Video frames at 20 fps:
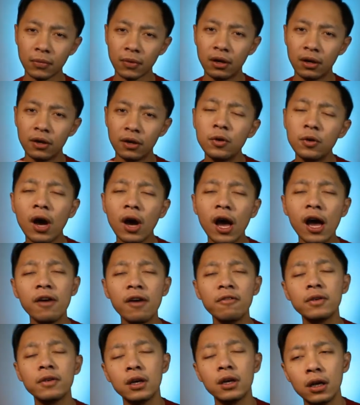If you
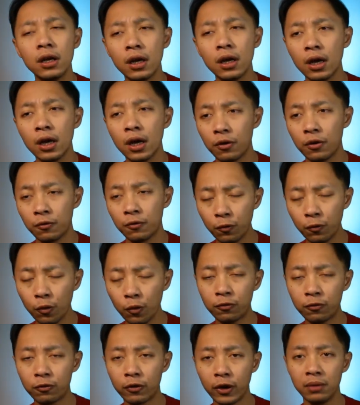have a
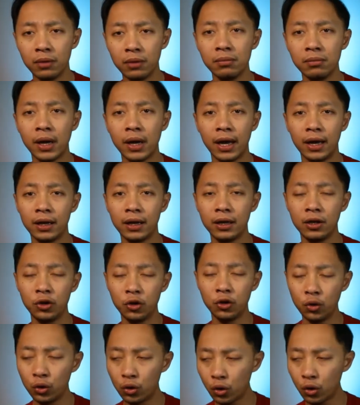full frame and
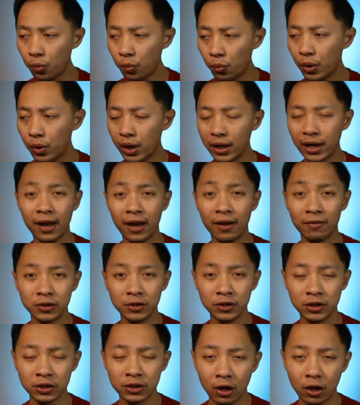you don't want to have a
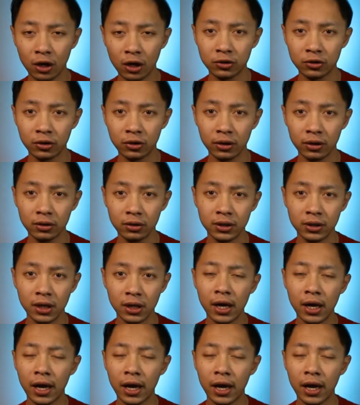star trails